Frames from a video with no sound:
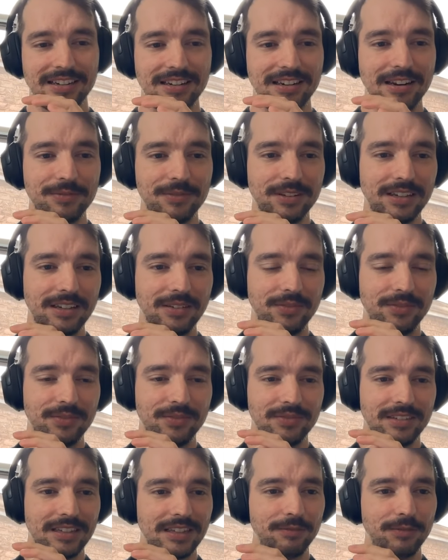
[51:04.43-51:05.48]
definitely if
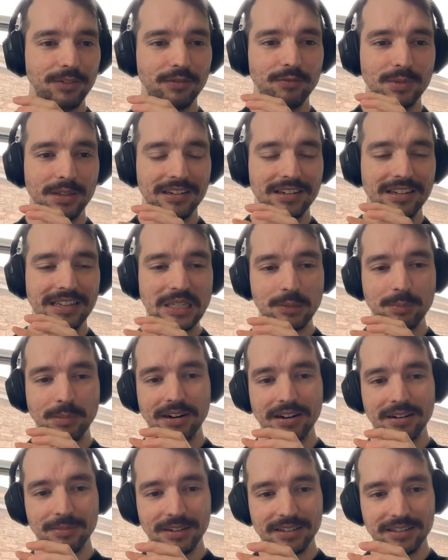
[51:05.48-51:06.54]
if you've been
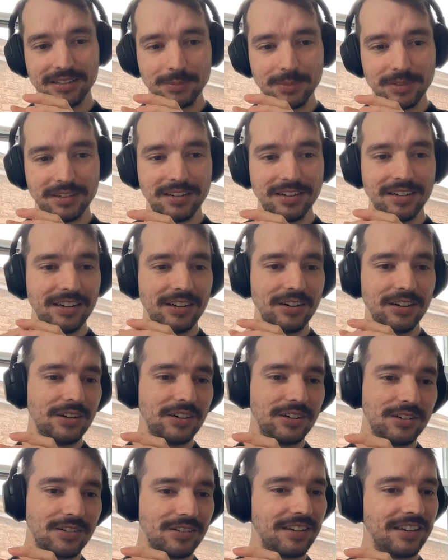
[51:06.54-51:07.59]
inspired by SimCity or
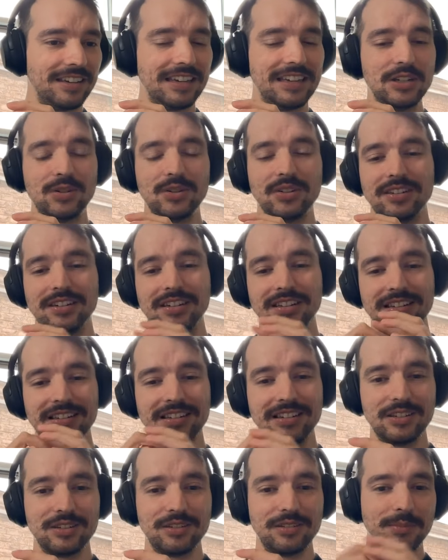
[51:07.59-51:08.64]
you're like interested in
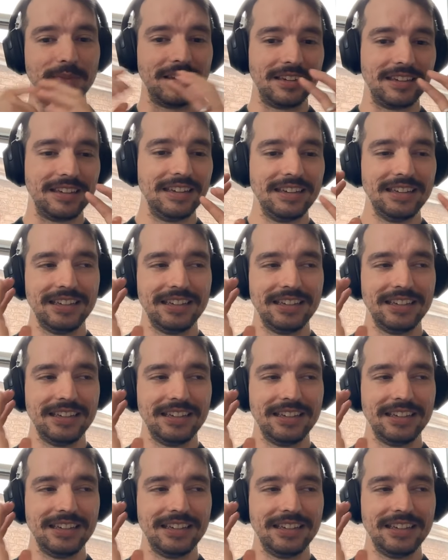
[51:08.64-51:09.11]
some like